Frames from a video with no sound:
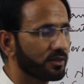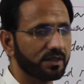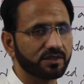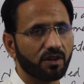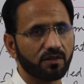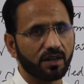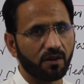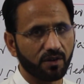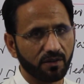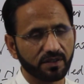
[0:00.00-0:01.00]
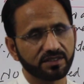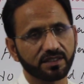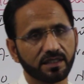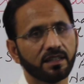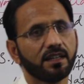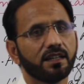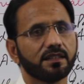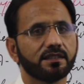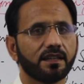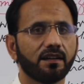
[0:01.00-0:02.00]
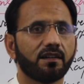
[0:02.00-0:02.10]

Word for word: students of, of F S C. They